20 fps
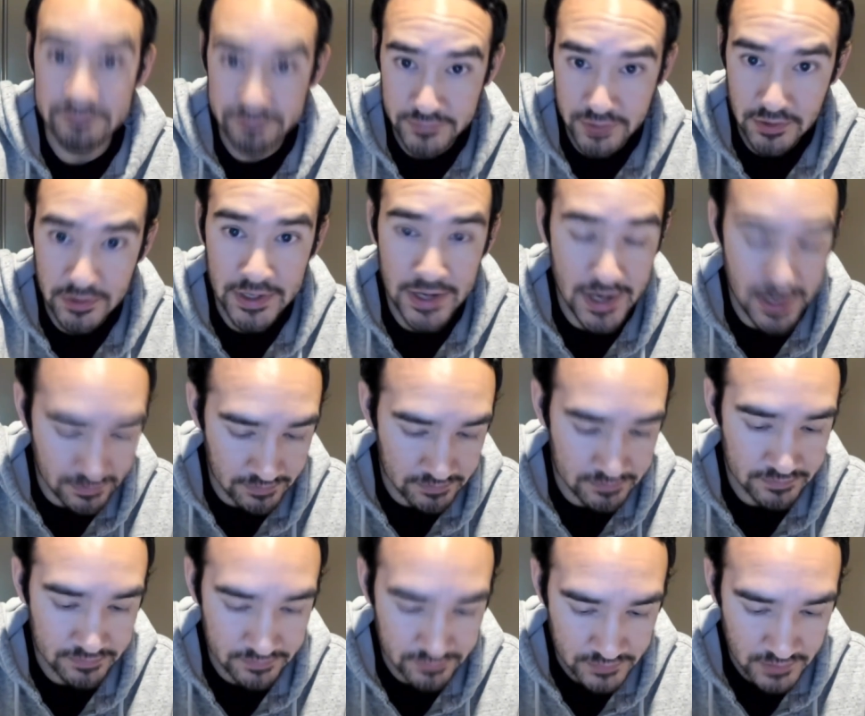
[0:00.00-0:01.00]
Okay,
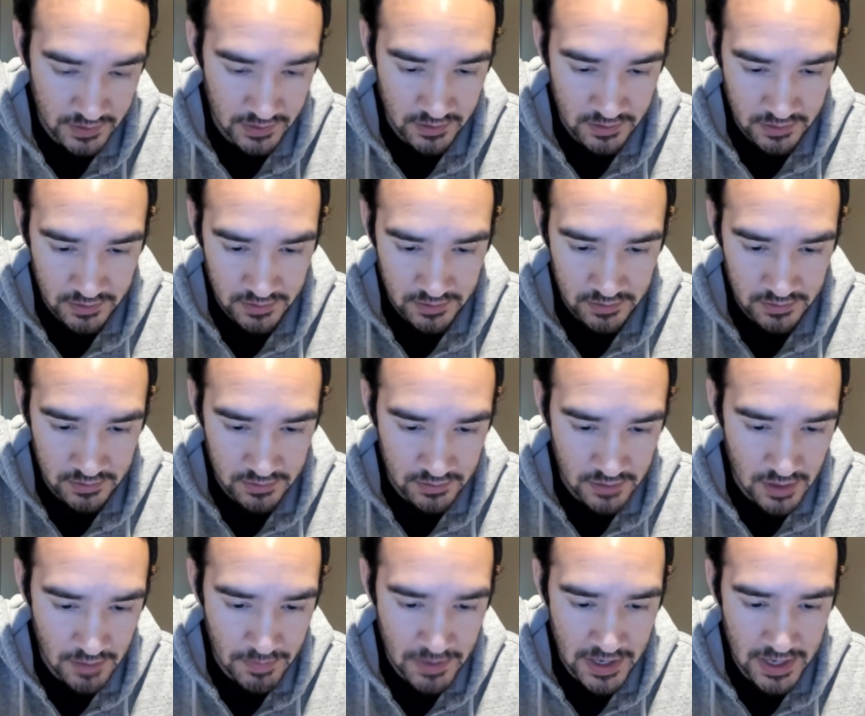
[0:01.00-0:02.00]

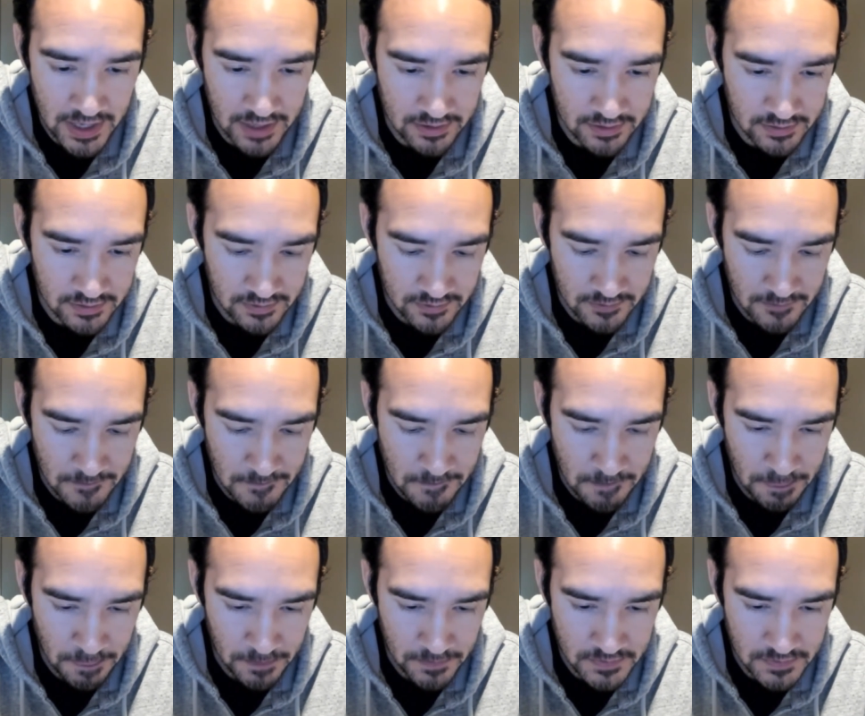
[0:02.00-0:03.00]
not bad.
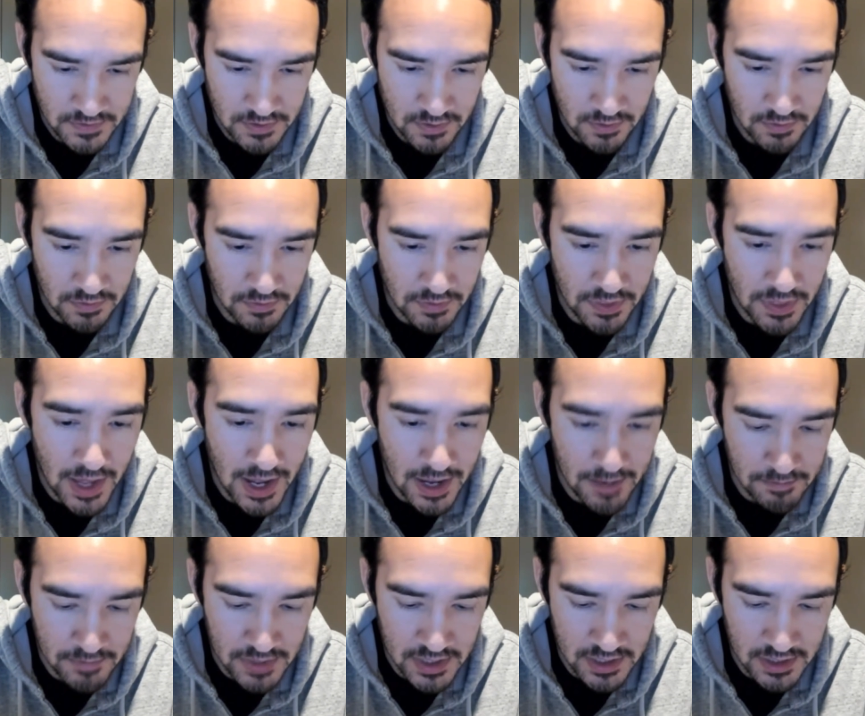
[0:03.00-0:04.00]
So
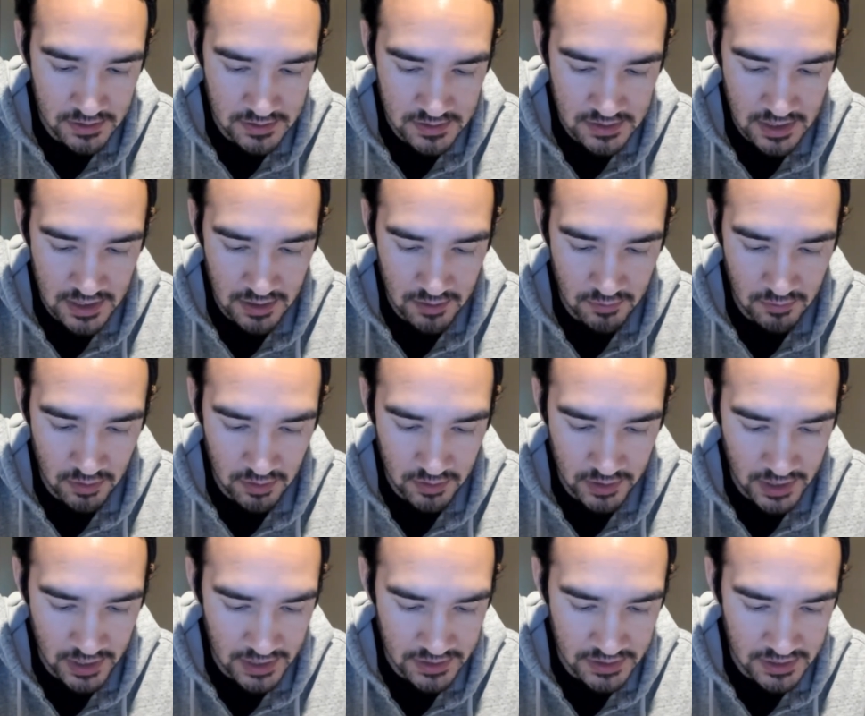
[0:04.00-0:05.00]
that means that,
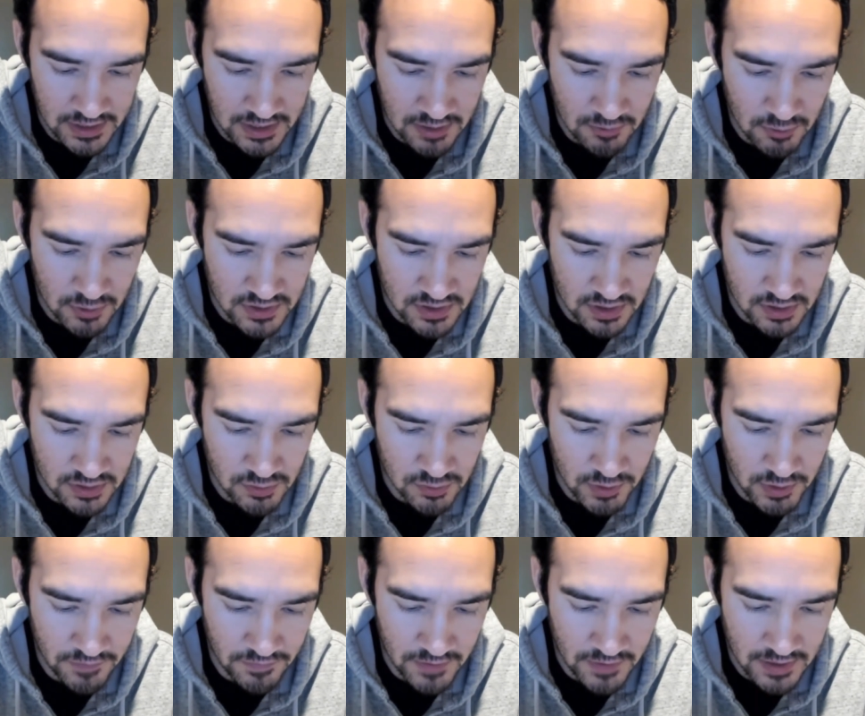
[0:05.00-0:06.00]
okay, I think I was on
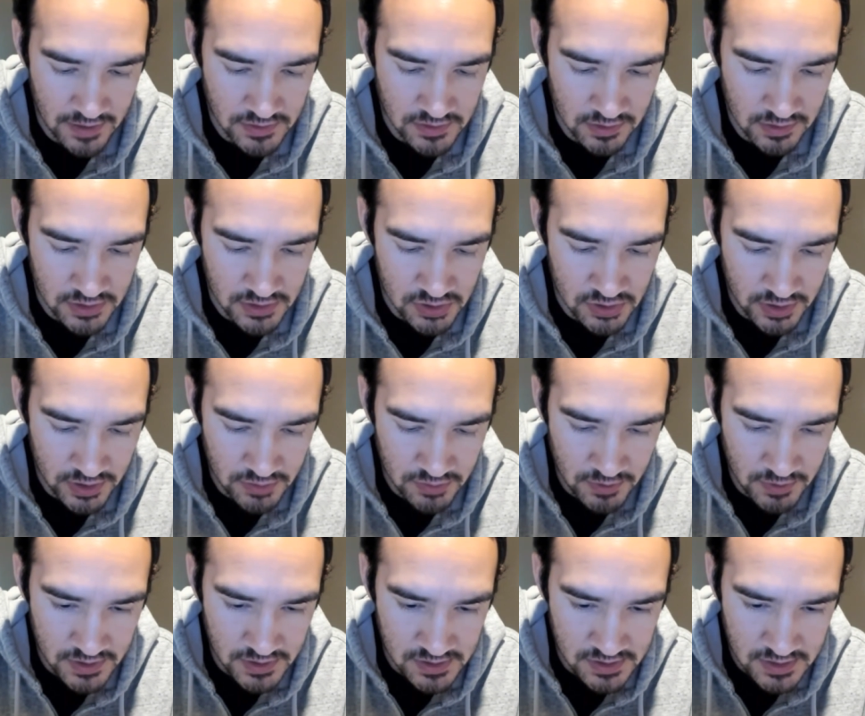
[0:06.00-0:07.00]
25, so let's try
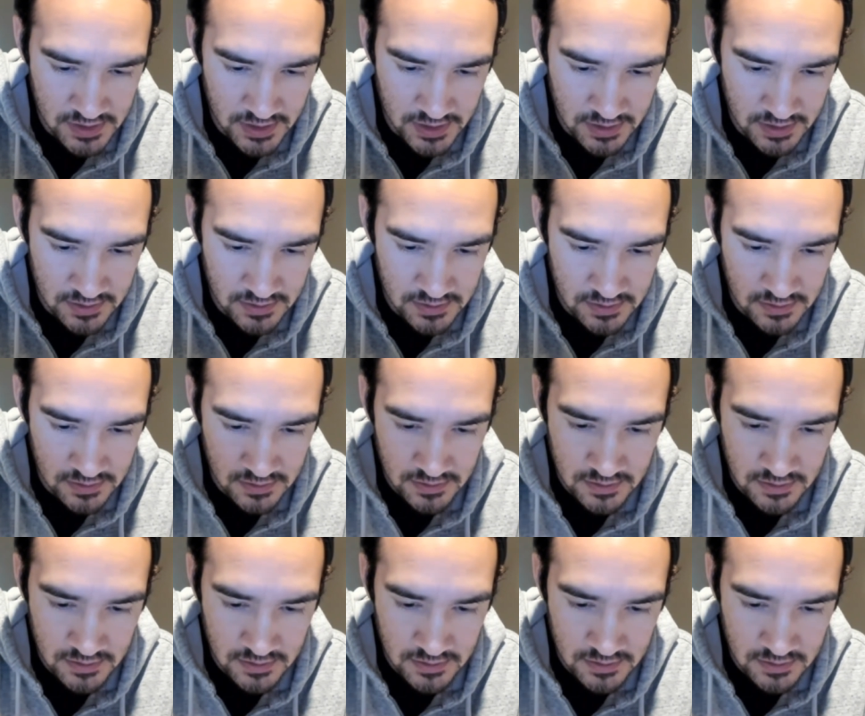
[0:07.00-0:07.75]
26.